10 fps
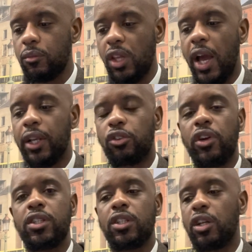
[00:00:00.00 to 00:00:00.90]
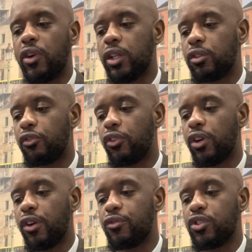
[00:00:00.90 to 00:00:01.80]
and created around
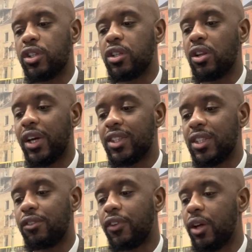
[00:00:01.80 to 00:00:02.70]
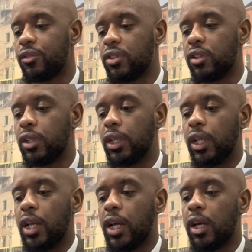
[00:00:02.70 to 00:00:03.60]
390,000
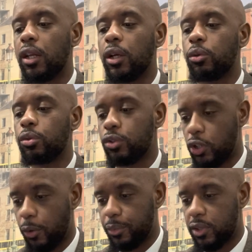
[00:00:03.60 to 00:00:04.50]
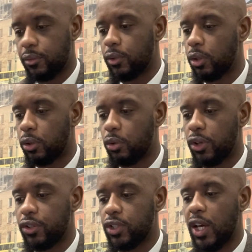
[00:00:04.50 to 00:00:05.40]
local jobs,
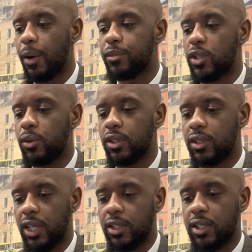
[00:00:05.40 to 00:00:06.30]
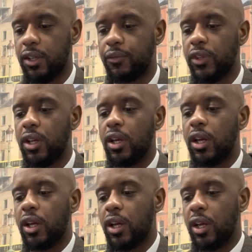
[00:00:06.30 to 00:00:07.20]
according to Absolar data.
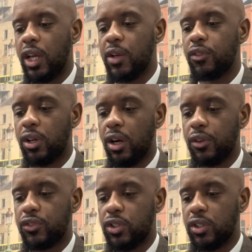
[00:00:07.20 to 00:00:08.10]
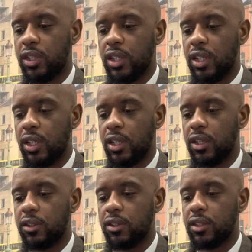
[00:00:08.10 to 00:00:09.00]
In regards to
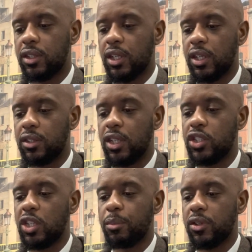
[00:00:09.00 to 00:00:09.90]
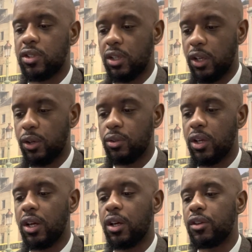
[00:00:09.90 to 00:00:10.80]
the DG mix
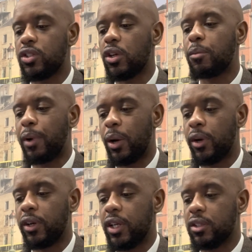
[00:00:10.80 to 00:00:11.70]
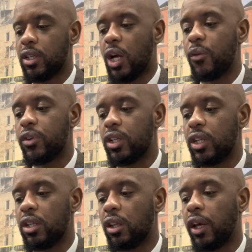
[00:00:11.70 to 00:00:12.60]
alone, solar power is
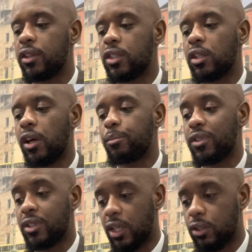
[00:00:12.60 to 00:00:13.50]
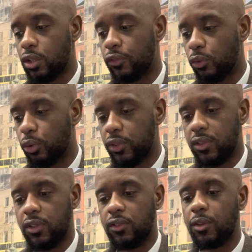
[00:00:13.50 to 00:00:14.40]
currently 99% of all the
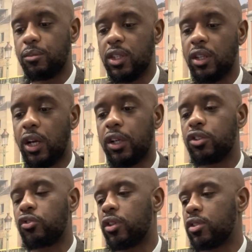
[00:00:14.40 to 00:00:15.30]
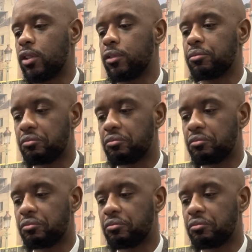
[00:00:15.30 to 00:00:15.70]
systems in the country. So,